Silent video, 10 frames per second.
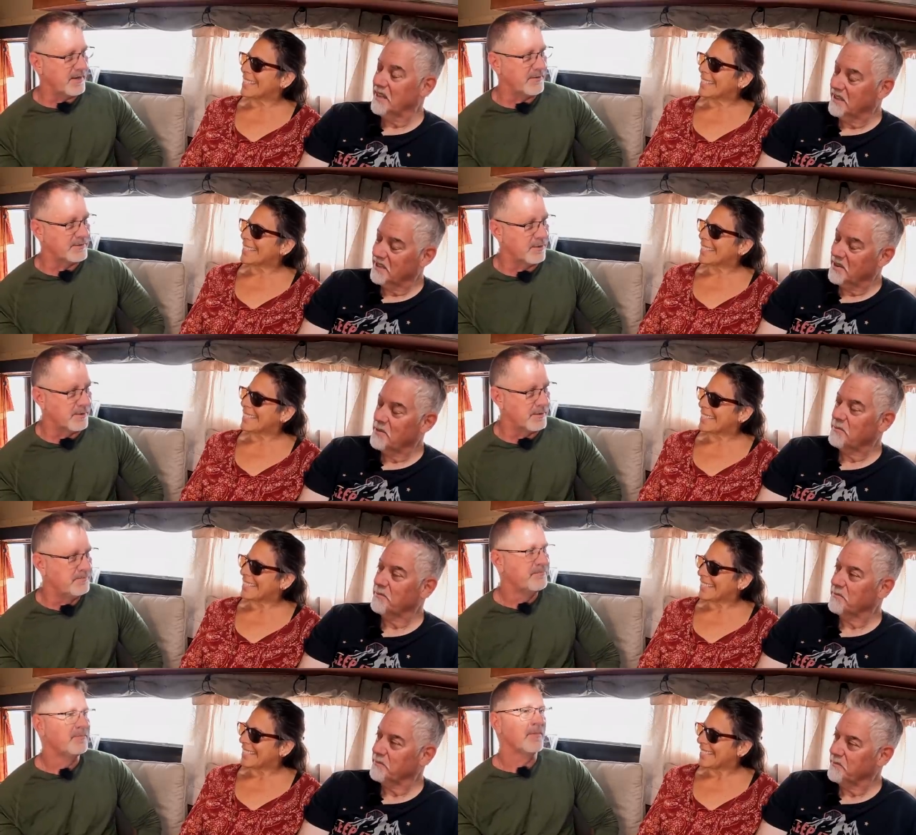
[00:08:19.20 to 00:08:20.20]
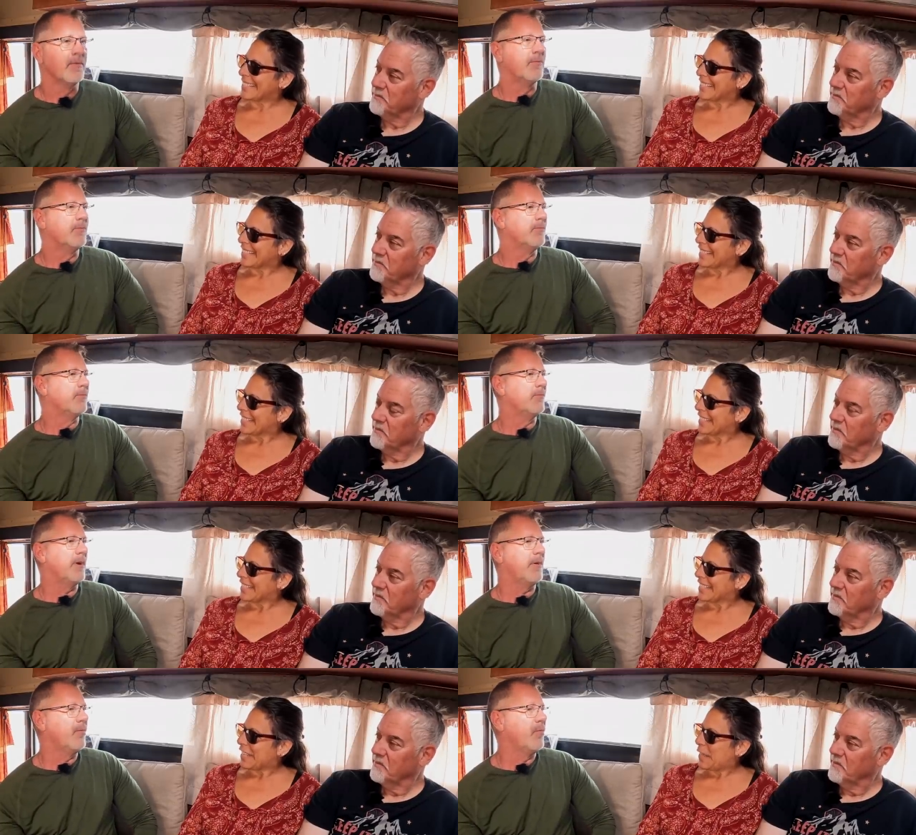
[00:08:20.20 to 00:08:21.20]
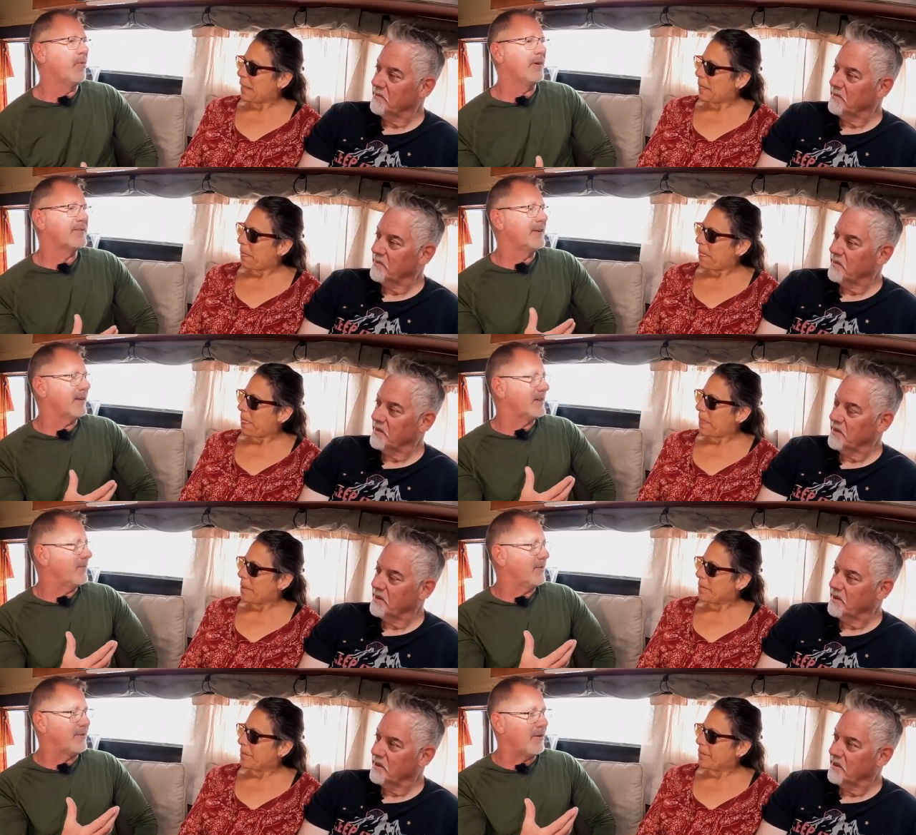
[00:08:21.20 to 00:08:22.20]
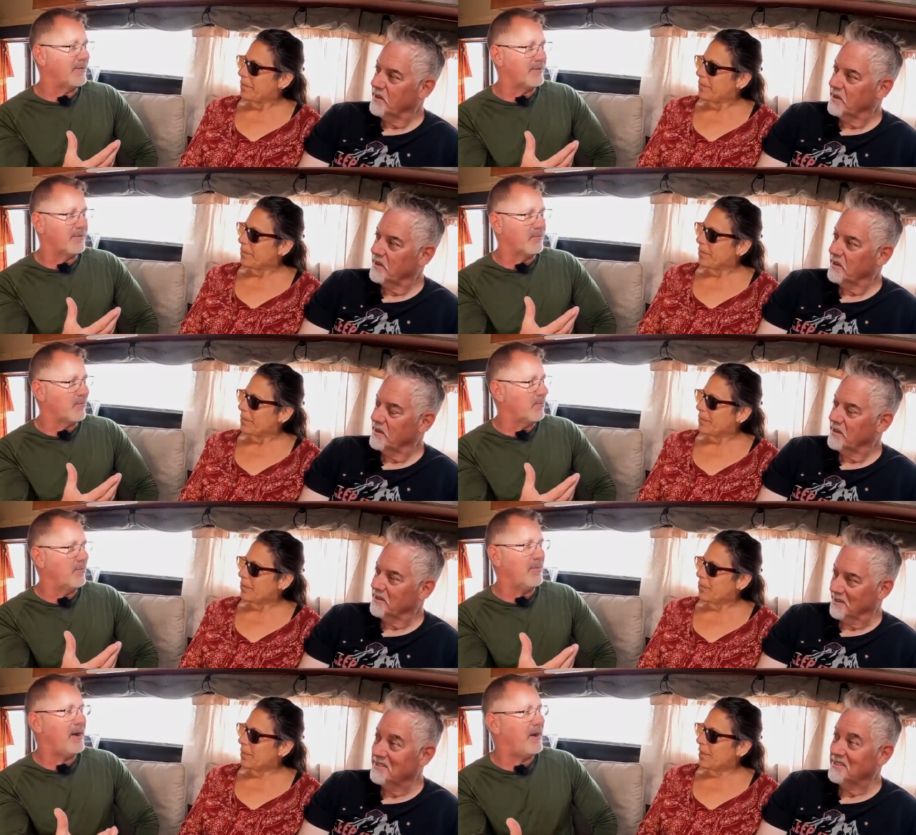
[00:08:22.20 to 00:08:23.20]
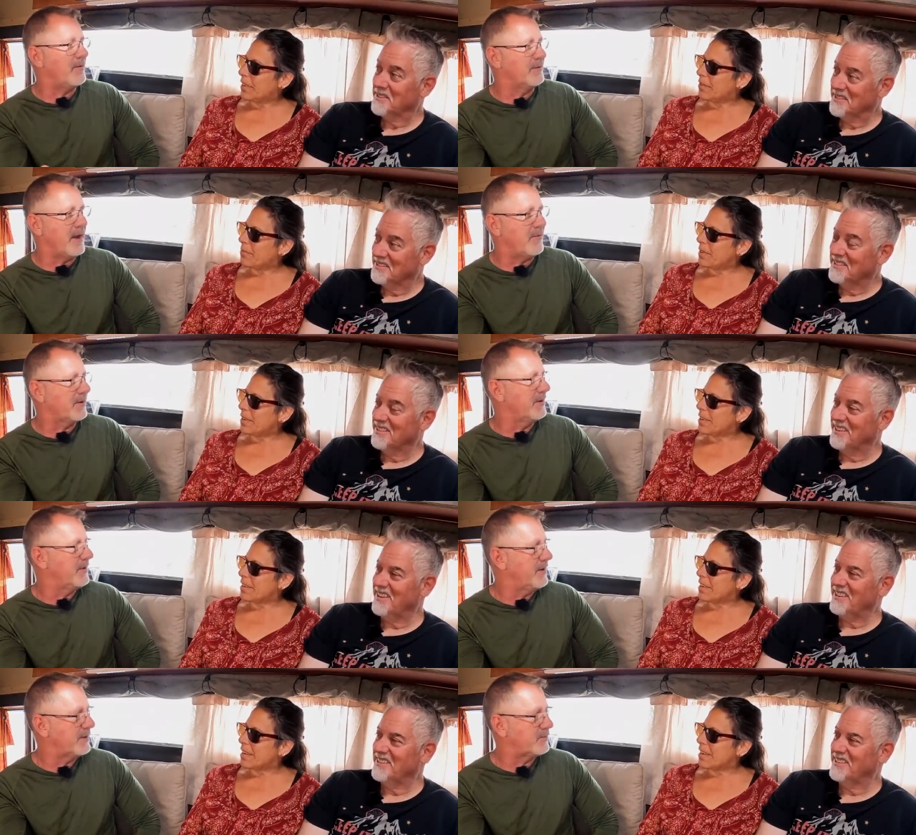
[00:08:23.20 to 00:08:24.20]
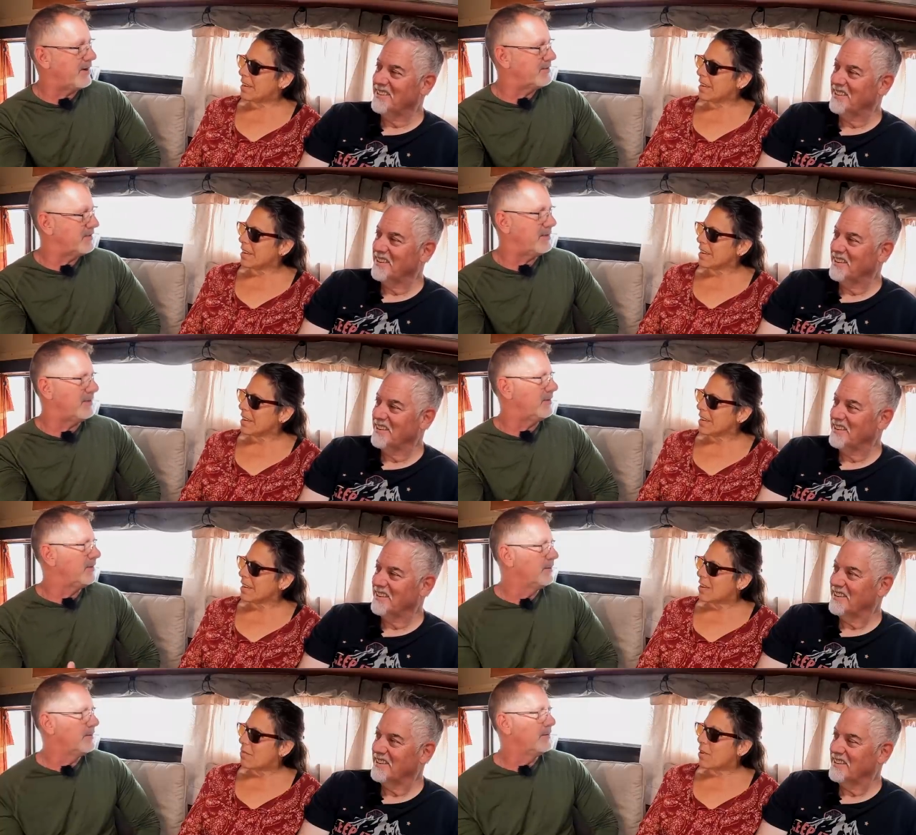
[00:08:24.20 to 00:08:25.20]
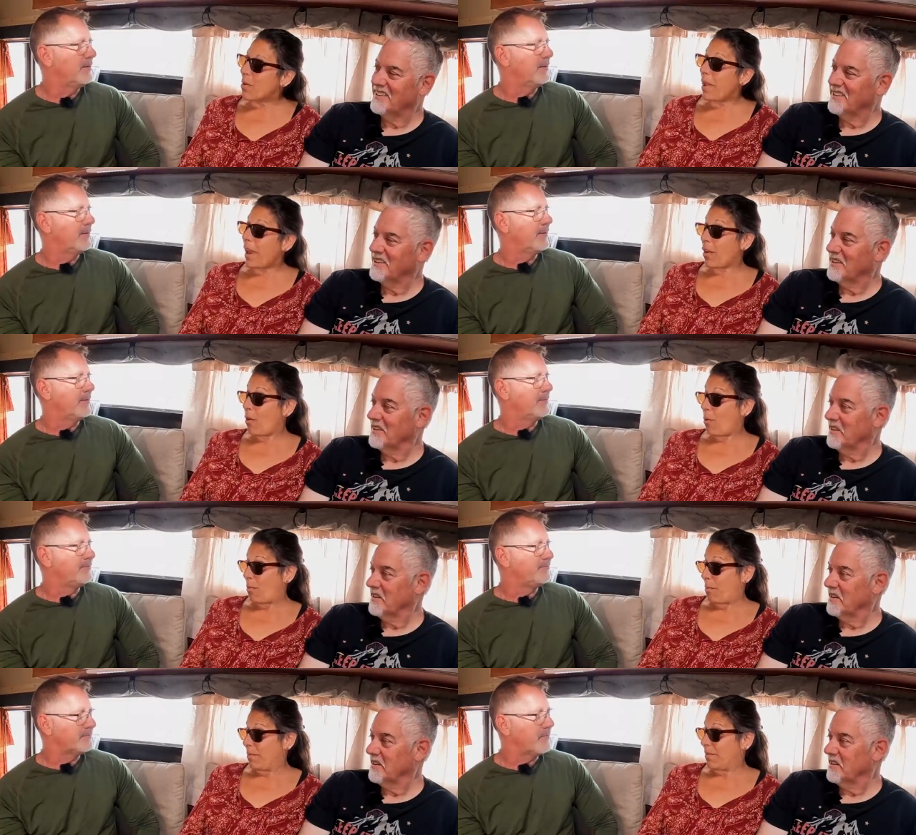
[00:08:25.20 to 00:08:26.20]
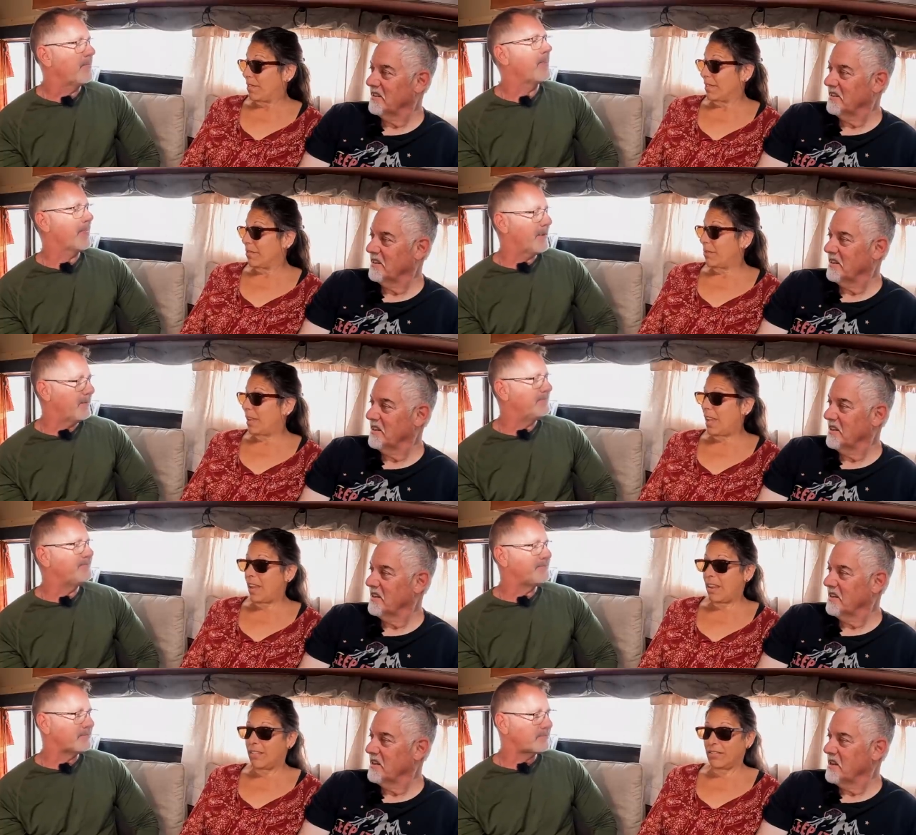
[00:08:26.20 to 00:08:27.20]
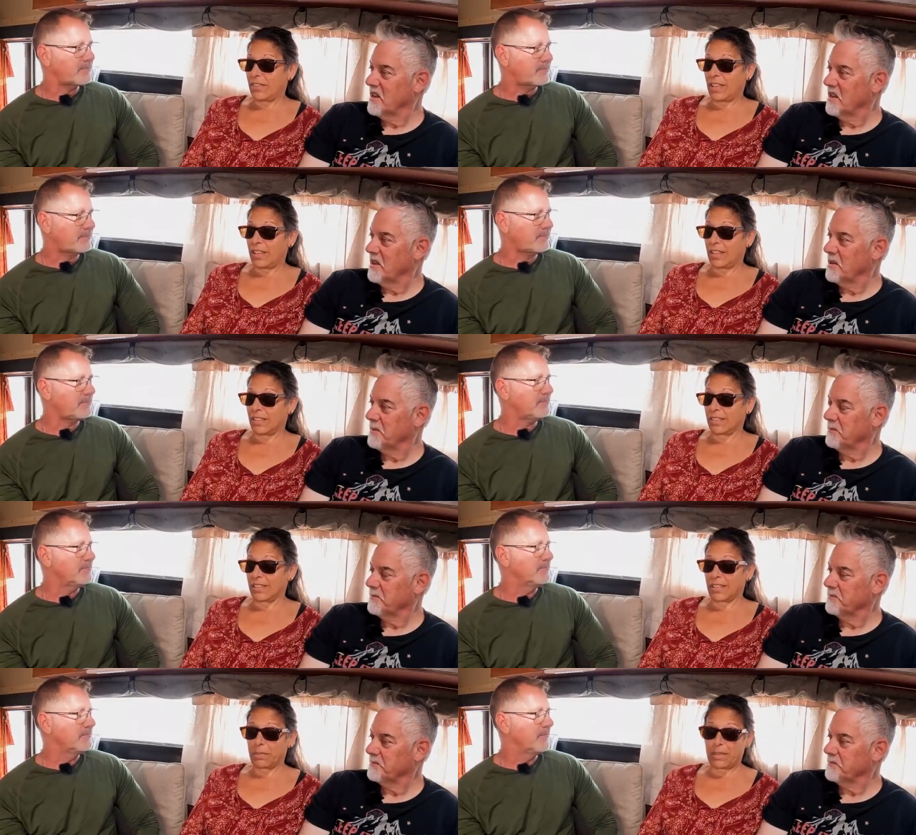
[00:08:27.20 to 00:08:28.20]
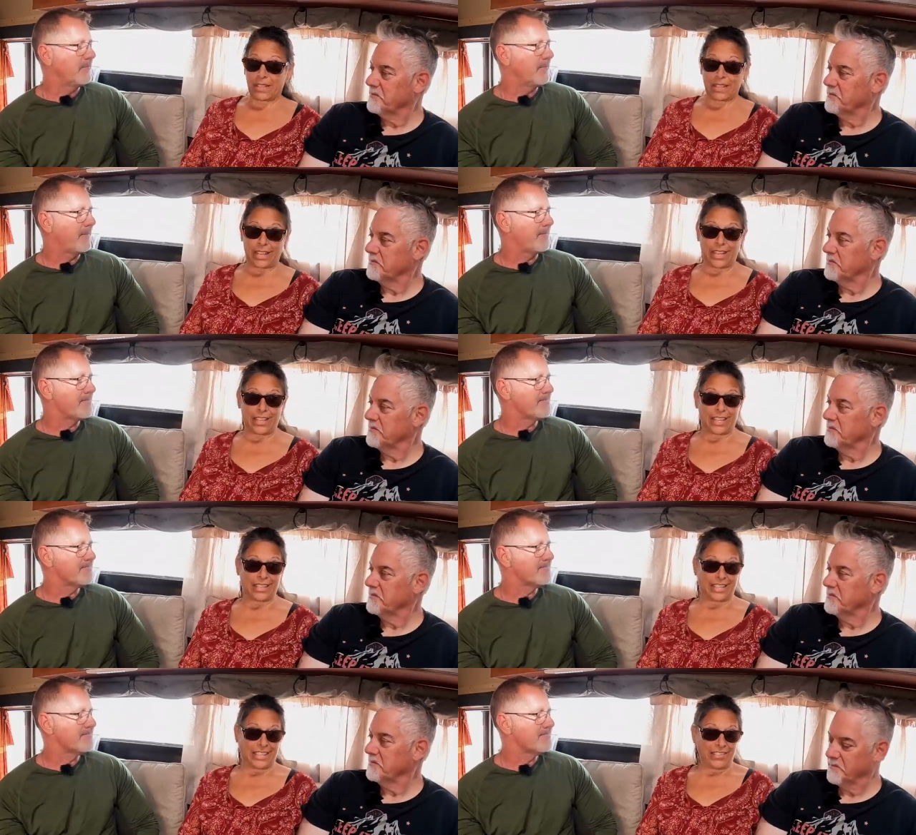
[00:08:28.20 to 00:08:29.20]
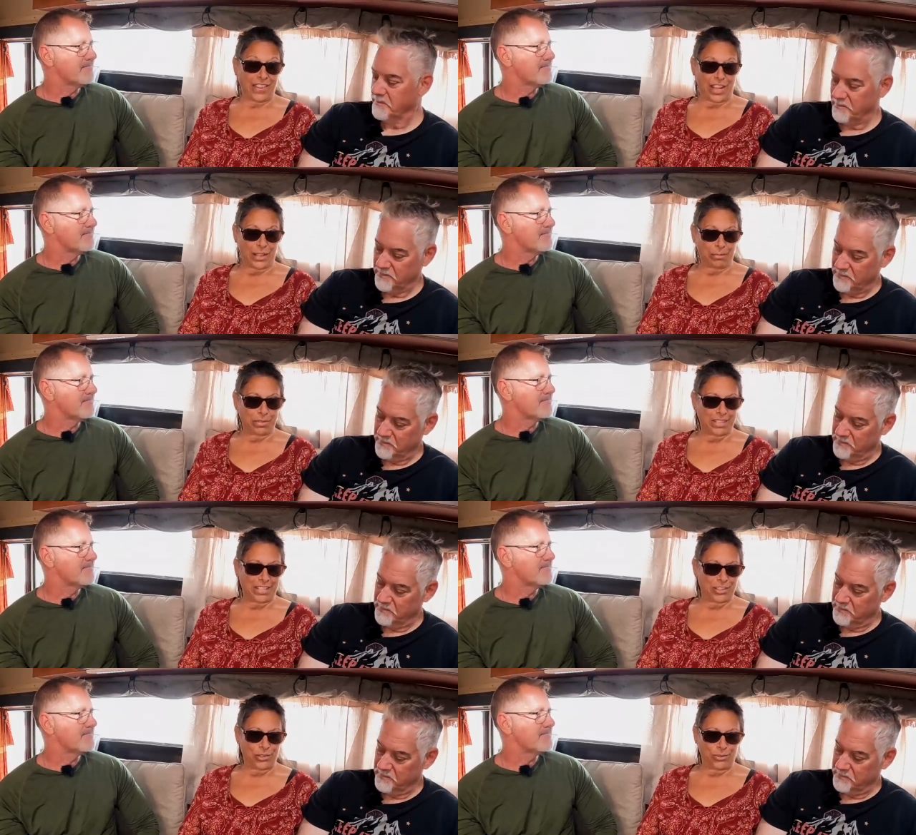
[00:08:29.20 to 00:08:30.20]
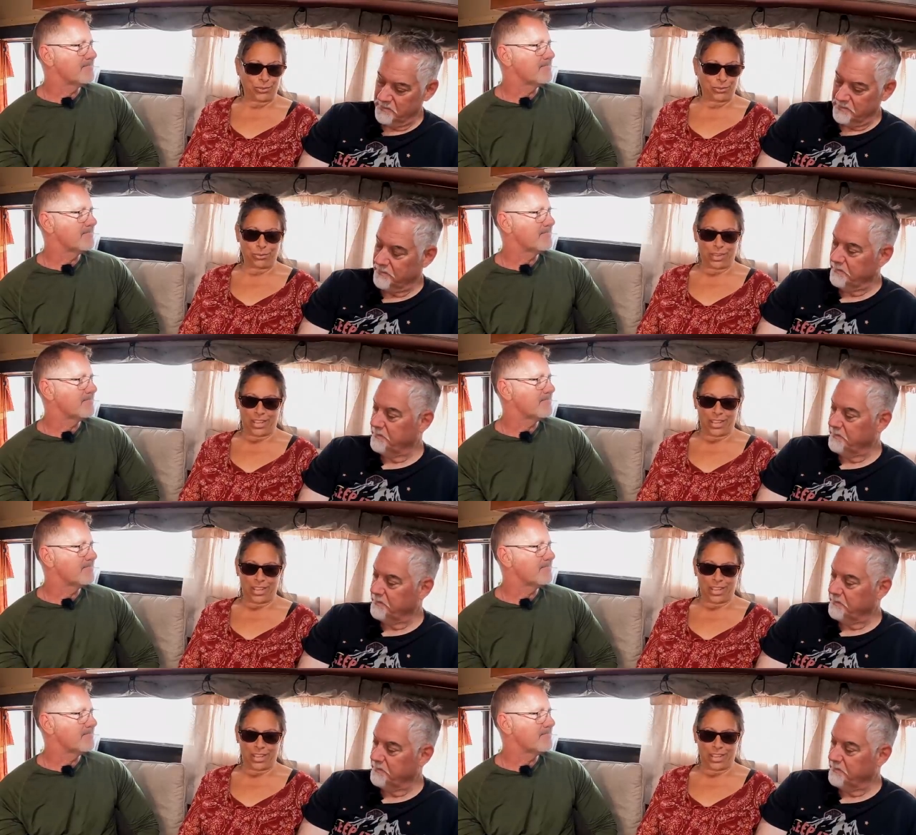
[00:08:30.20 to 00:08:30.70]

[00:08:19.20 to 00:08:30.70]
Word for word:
Speaker 1: Arizona. What's next? Have you thought, wow, now we're going to yeah. XYZ?
Speaker 2: We go back home. We have a little piece of land that he developed into,